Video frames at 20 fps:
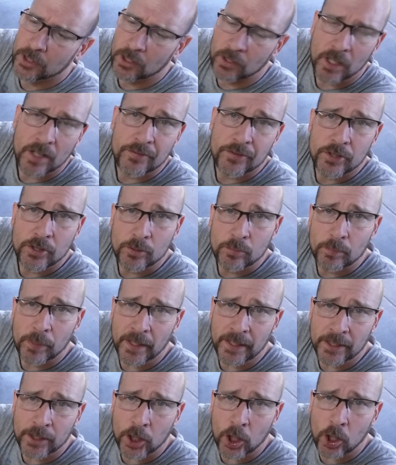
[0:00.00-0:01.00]
you know, after you
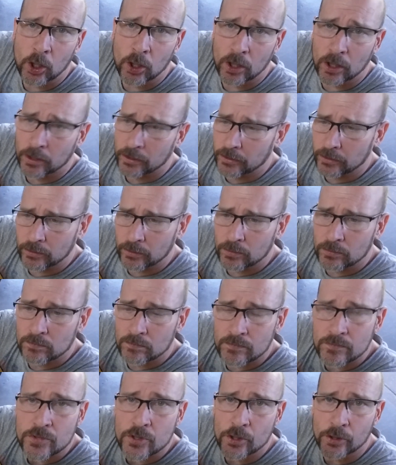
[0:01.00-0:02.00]
paint a car, you
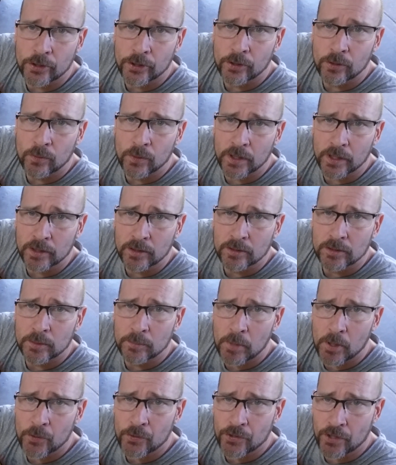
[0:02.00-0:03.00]
sure don't want
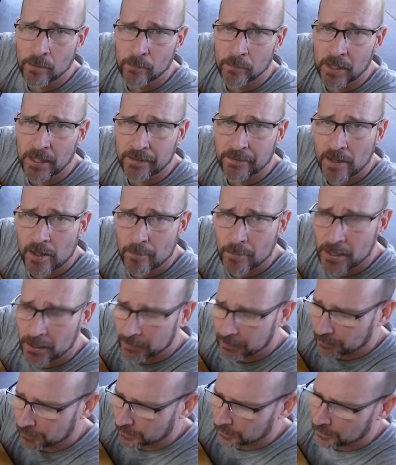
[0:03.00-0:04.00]
to bolt something like that
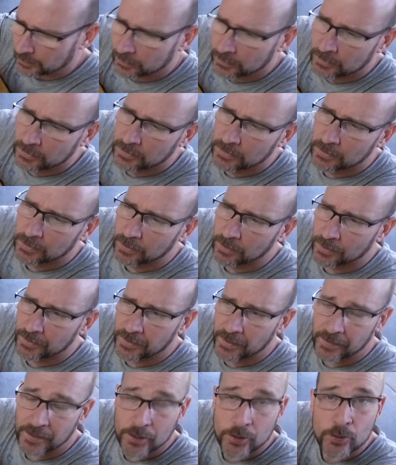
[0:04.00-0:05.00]
back in there. Uh,
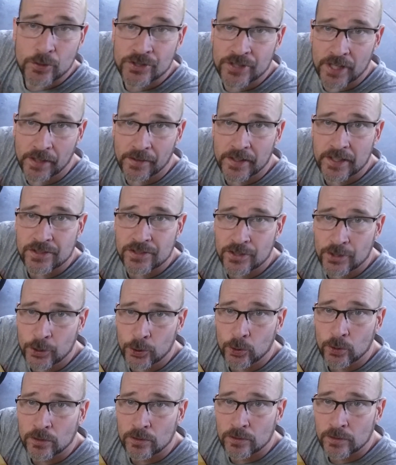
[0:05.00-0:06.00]
now they do sell these
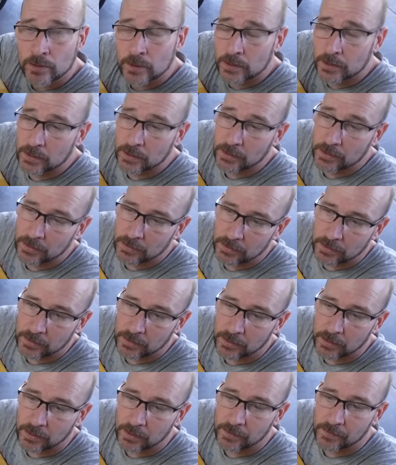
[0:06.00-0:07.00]
new.
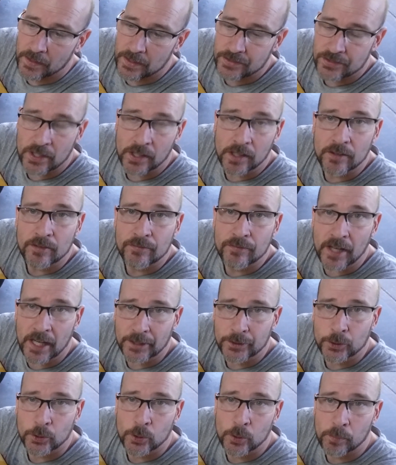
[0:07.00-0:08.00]
Uh, they sell a
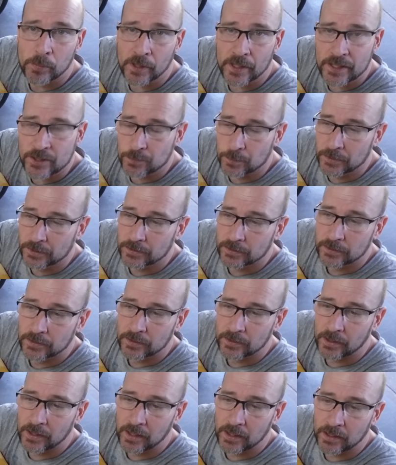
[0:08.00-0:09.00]
factory replacement
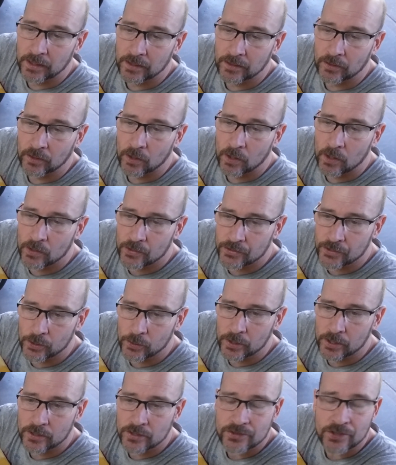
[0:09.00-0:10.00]
and
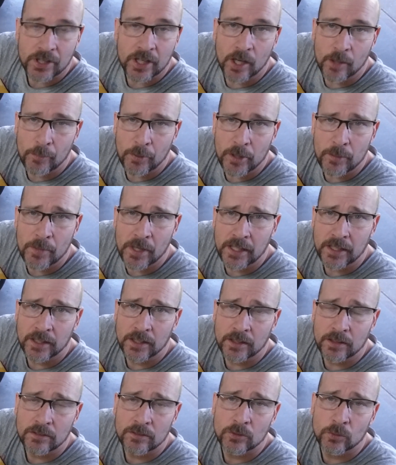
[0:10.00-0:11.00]
also there is a company
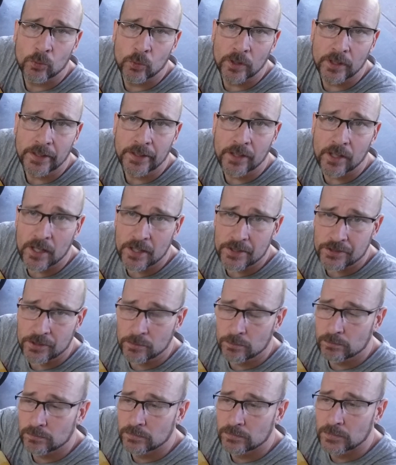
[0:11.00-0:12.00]
making really
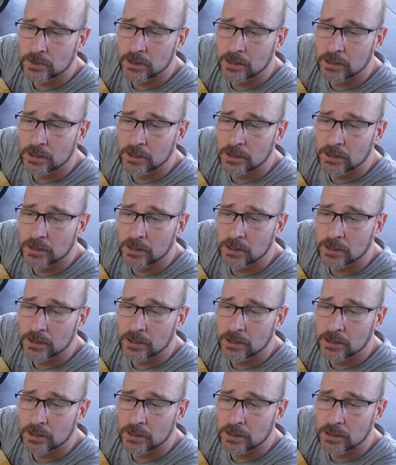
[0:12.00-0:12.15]
awesome